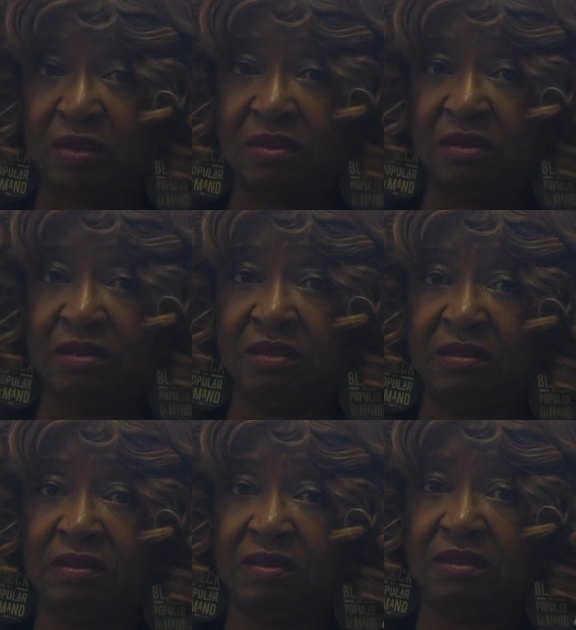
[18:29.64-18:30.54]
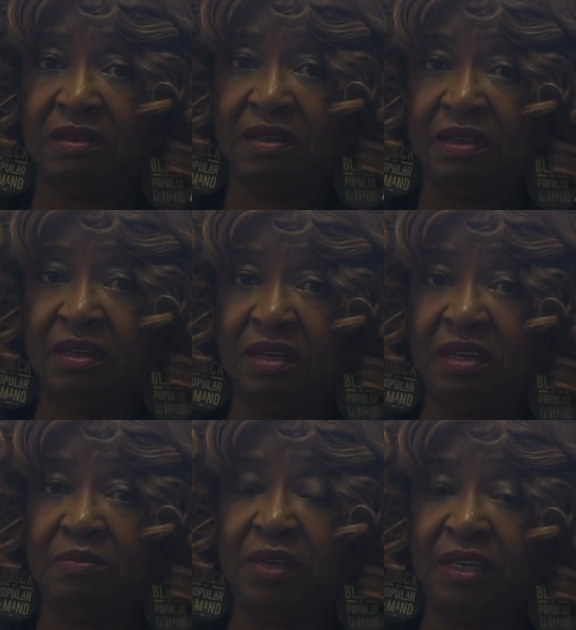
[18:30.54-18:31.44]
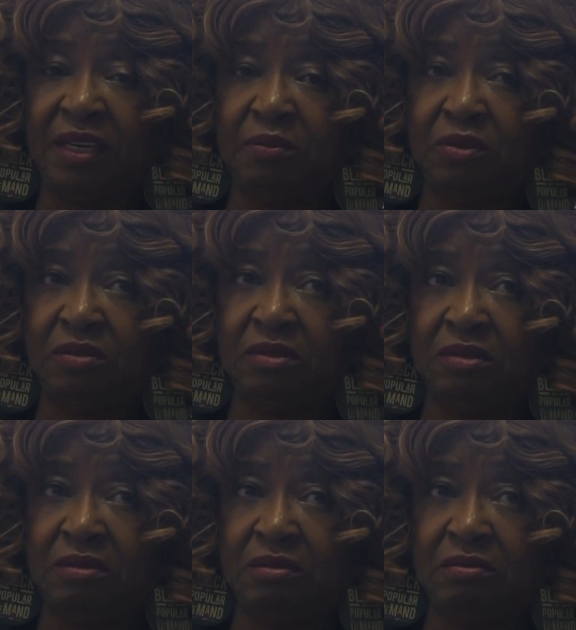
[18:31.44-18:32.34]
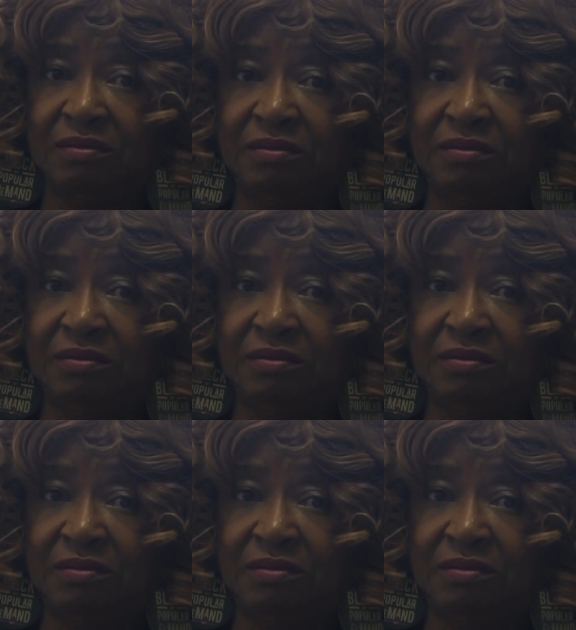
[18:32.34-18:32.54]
on and be able to